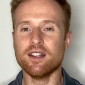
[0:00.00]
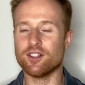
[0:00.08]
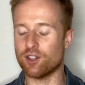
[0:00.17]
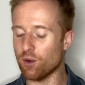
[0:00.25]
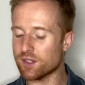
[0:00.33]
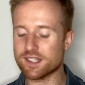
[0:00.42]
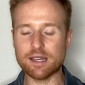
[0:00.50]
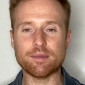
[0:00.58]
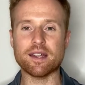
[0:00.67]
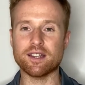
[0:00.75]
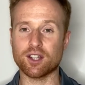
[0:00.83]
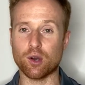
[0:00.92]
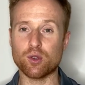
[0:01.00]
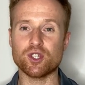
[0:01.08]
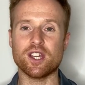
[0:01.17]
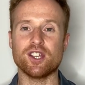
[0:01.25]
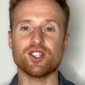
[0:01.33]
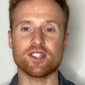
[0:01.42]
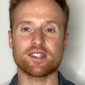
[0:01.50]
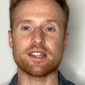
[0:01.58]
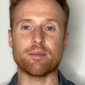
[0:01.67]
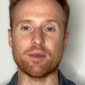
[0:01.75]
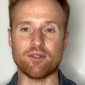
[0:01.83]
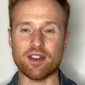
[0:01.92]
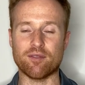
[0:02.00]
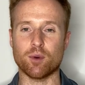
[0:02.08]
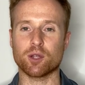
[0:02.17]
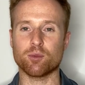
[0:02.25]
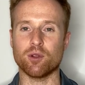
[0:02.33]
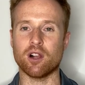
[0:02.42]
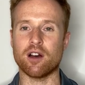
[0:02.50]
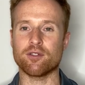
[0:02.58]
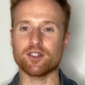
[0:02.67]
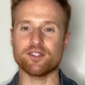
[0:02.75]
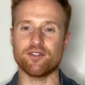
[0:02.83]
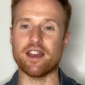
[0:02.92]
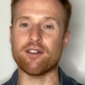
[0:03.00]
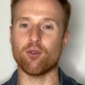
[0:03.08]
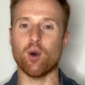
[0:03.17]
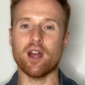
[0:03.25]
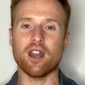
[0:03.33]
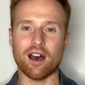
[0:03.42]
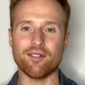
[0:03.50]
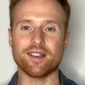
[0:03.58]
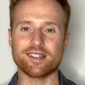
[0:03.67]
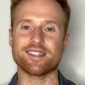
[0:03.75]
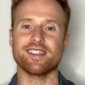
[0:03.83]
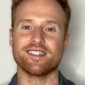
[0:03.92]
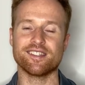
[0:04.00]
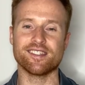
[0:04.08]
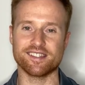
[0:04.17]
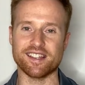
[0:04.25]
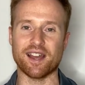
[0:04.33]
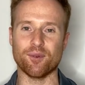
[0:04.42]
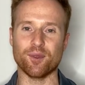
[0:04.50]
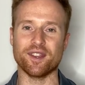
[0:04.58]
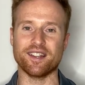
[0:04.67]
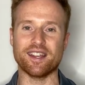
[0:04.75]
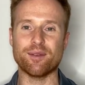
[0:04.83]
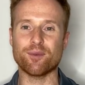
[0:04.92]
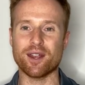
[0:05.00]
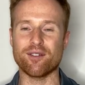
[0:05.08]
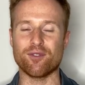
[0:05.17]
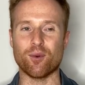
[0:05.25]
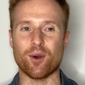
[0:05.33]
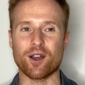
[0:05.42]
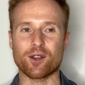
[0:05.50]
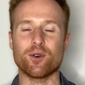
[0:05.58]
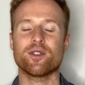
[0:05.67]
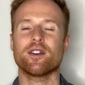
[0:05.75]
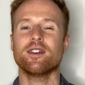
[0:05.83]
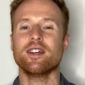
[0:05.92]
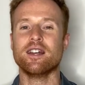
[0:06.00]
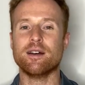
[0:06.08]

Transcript: Don't skip that negotiation step if you have multiple offers. If you have one, obviously, sign with the team, right, if you want to go there.